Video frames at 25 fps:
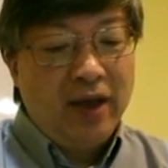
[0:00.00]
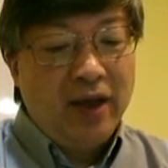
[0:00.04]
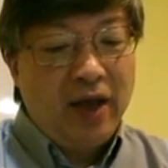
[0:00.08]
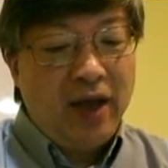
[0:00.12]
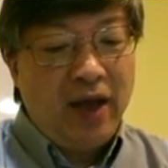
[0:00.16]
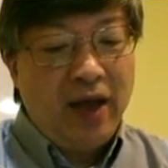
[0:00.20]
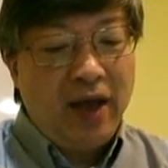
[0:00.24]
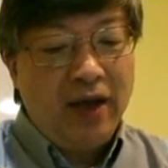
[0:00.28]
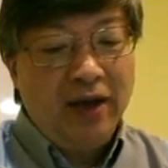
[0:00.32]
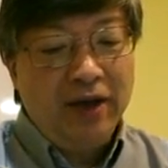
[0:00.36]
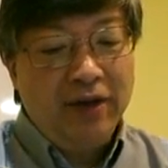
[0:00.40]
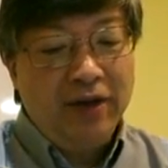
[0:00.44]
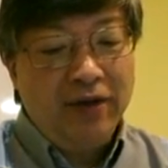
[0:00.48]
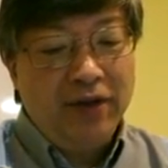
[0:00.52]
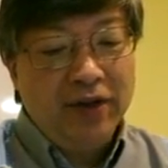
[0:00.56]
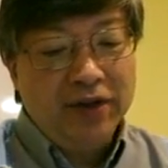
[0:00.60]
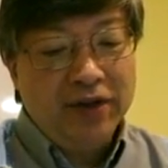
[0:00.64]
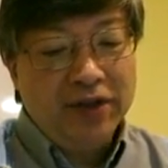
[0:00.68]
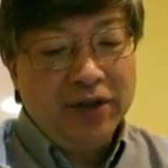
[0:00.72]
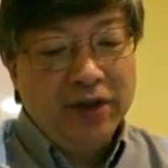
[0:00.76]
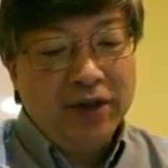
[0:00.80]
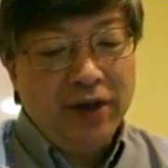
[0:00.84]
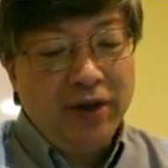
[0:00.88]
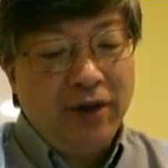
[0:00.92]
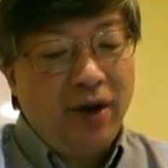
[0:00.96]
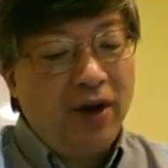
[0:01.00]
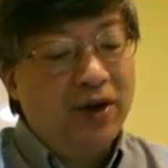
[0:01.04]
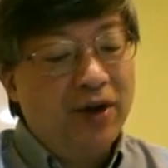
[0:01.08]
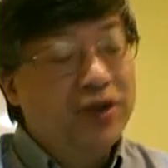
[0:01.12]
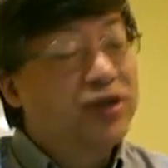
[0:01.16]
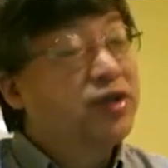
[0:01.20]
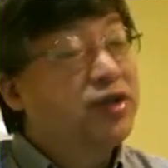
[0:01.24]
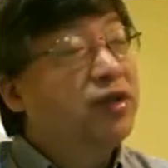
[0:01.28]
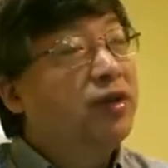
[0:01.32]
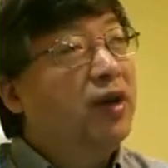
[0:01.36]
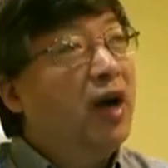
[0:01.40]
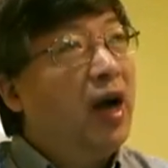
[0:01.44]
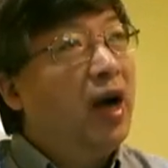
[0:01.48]
And this node
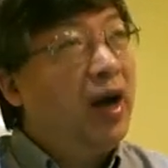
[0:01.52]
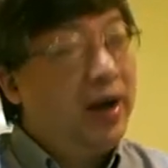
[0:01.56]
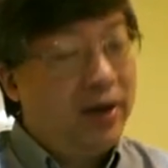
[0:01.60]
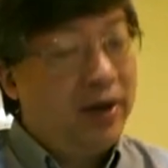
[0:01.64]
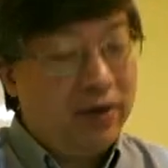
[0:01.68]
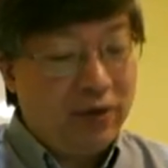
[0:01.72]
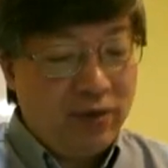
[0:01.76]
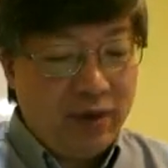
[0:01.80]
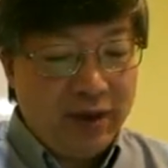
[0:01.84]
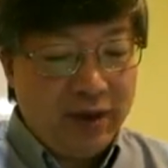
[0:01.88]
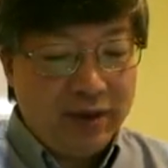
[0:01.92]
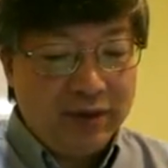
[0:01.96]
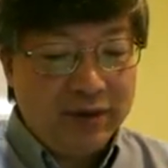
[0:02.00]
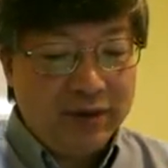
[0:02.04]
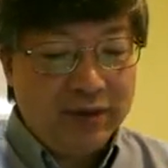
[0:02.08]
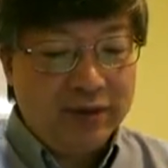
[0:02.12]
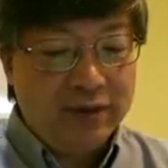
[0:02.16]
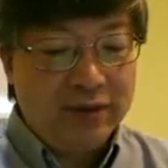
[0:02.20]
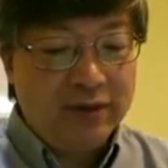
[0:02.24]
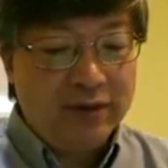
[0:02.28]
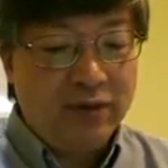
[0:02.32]
also height 1.